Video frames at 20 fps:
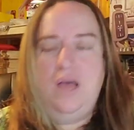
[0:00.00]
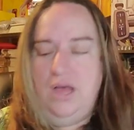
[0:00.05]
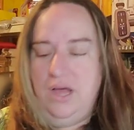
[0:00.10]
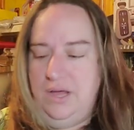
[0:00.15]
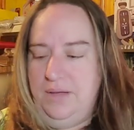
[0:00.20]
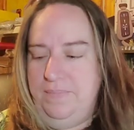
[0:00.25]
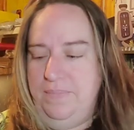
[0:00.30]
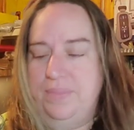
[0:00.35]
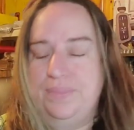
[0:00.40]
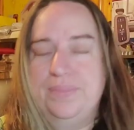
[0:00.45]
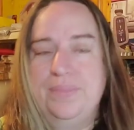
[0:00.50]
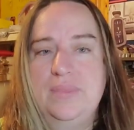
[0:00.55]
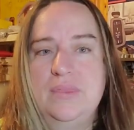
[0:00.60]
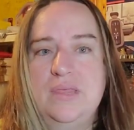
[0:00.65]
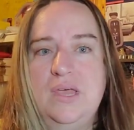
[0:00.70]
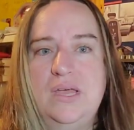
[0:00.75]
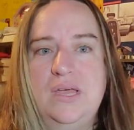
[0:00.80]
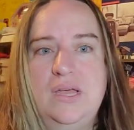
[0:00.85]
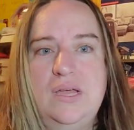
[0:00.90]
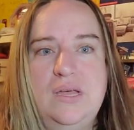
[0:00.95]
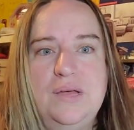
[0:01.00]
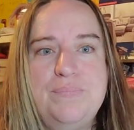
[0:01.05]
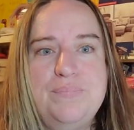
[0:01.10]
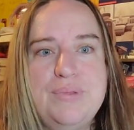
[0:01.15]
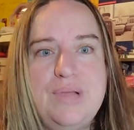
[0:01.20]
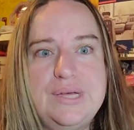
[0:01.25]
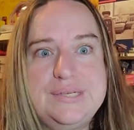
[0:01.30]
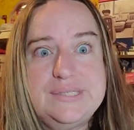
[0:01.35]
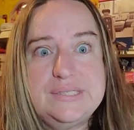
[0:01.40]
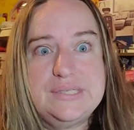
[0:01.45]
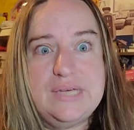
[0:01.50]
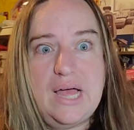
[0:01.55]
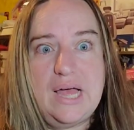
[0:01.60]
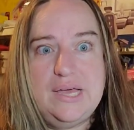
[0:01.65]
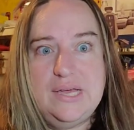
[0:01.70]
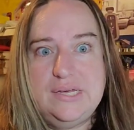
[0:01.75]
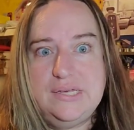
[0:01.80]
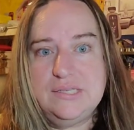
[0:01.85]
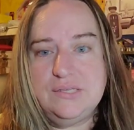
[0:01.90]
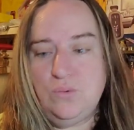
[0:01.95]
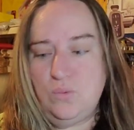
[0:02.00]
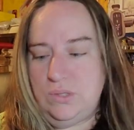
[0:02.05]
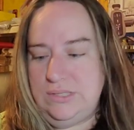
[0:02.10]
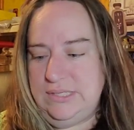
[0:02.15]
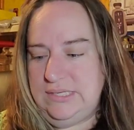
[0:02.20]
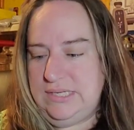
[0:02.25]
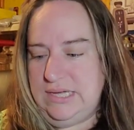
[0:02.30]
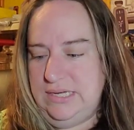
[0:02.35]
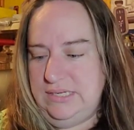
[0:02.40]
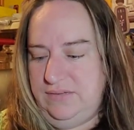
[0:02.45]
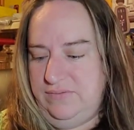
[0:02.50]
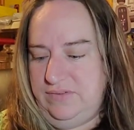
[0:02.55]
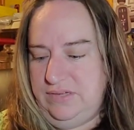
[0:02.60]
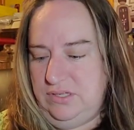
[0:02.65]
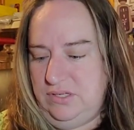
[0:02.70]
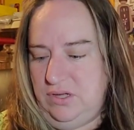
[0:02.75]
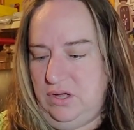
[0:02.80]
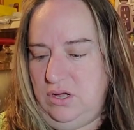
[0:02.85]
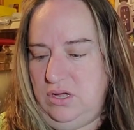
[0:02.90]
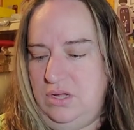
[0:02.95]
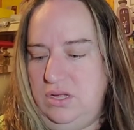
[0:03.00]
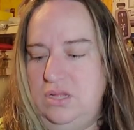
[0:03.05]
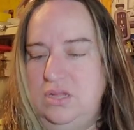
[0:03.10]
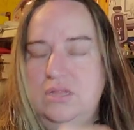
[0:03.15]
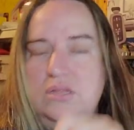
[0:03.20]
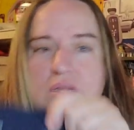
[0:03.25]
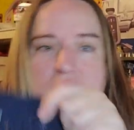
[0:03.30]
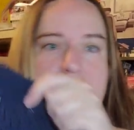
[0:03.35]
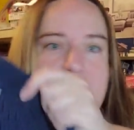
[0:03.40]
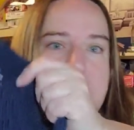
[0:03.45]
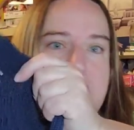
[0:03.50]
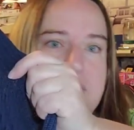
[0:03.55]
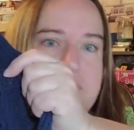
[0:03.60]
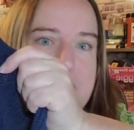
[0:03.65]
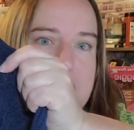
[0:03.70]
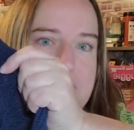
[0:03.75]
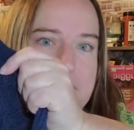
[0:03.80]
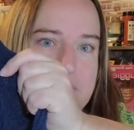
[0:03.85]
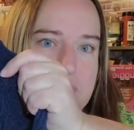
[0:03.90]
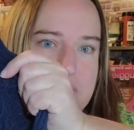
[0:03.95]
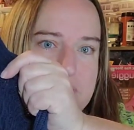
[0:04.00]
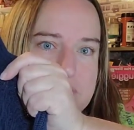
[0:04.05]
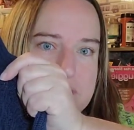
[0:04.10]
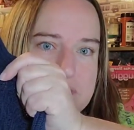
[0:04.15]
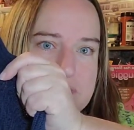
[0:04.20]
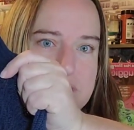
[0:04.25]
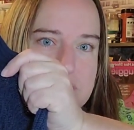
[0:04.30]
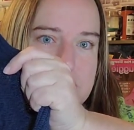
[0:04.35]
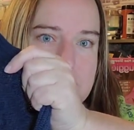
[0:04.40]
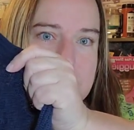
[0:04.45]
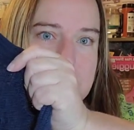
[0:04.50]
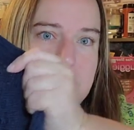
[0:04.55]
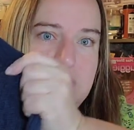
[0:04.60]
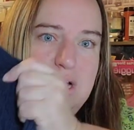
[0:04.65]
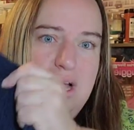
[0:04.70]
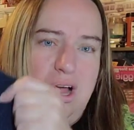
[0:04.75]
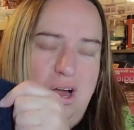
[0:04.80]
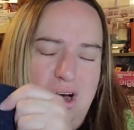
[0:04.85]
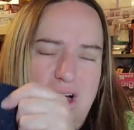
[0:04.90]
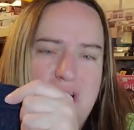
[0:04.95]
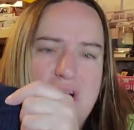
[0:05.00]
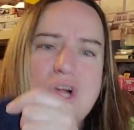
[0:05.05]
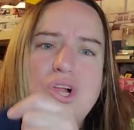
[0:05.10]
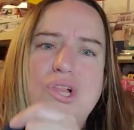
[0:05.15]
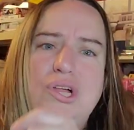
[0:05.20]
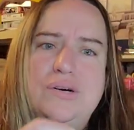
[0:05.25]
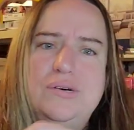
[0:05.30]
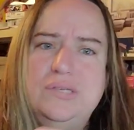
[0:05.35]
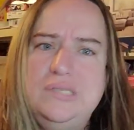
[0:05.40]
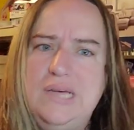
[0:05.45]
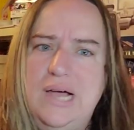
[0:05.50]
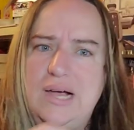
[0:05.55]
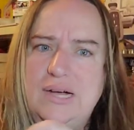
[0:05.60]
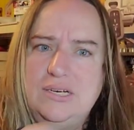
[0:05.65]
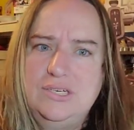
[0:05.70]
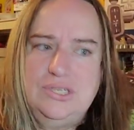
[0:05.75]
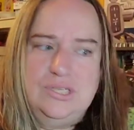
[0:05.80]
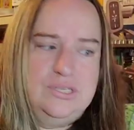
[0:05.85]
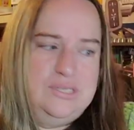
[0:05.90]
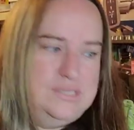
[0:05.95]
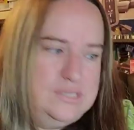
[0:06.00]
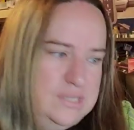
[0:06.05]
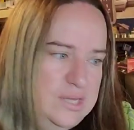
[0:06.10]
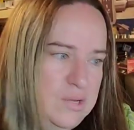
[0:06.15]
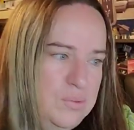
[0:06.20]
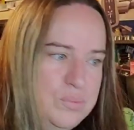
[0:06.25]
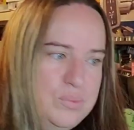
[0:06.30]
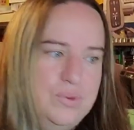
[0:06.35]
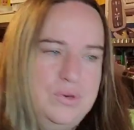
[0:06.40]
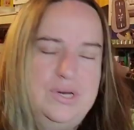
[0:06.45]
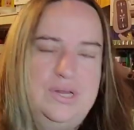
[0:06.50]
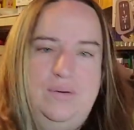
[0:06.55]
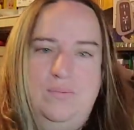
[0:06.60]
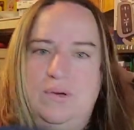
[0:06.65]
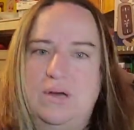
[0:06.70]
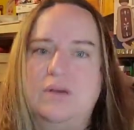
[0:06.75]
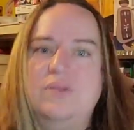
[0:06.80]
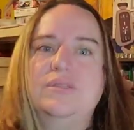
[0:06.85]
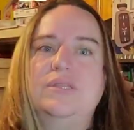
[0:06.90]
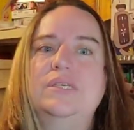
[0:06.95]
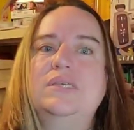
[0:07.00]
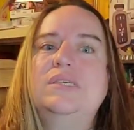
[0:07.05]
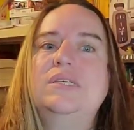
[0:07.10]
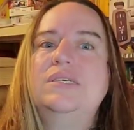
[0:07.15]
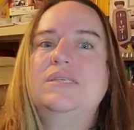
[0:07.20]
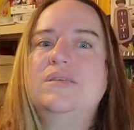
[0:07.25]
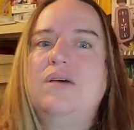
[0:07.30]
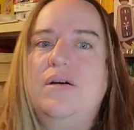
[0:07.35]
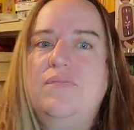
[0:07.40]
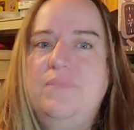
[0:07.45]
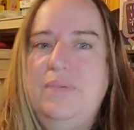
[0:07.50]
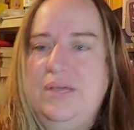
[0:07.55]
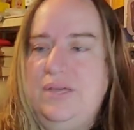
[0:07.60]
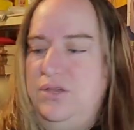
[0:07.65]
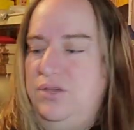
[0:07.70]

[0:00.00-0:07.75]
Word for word: um, plus size, one size fits all by Martha Stewart. Her clothes actually sell pretty well. This is off my